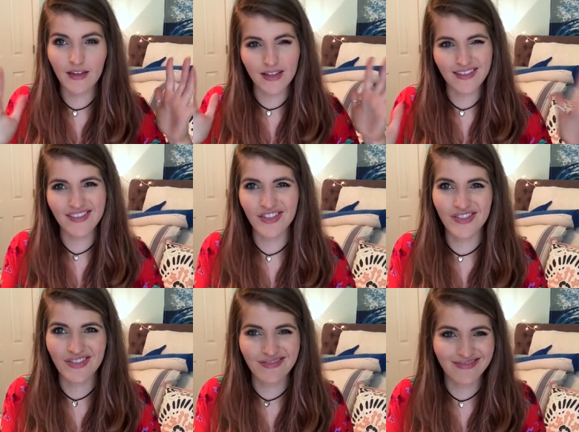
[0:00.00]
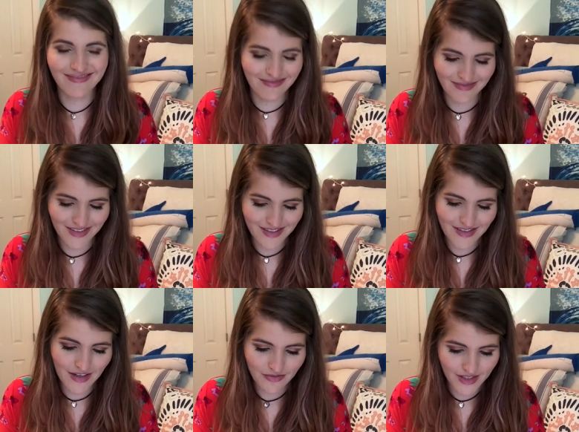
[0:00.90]
Like, just, it's
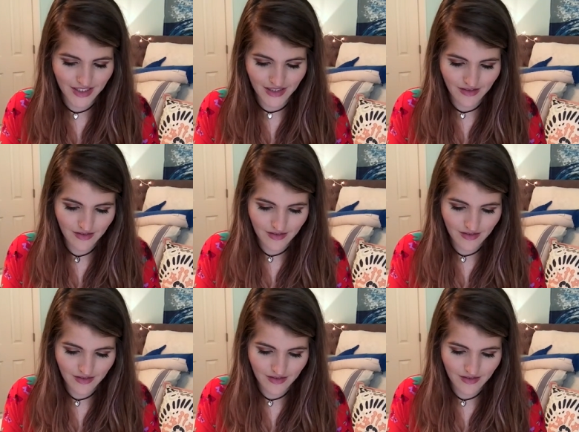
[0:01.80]
not funny.